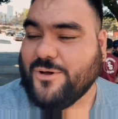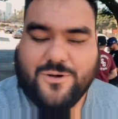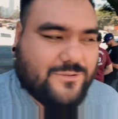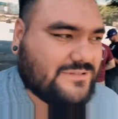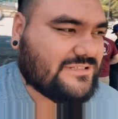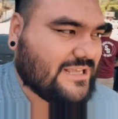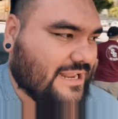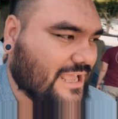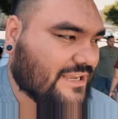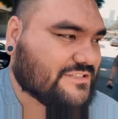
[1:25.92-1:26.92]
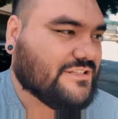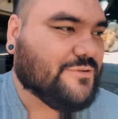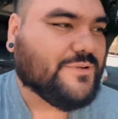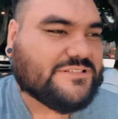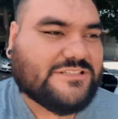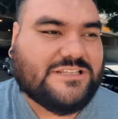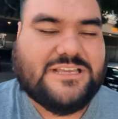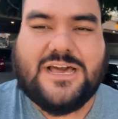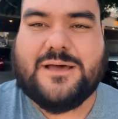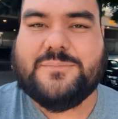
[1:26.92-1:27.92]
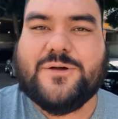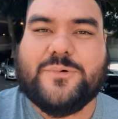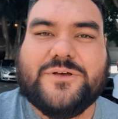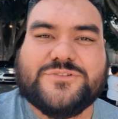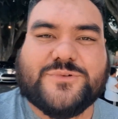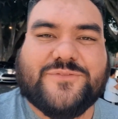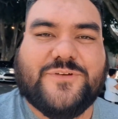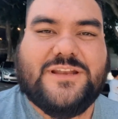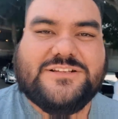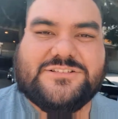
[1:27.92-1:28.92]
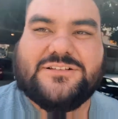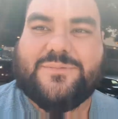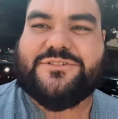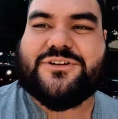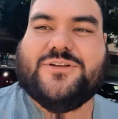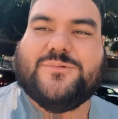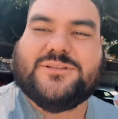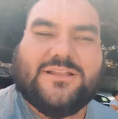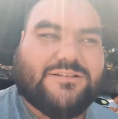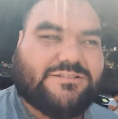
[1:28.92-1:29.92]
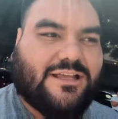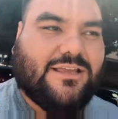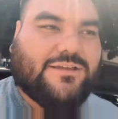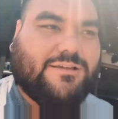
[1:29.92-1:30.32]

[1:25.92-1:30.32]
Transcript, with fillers: know is that I actually recently got my wheels refinished. Let me show you what that looks like.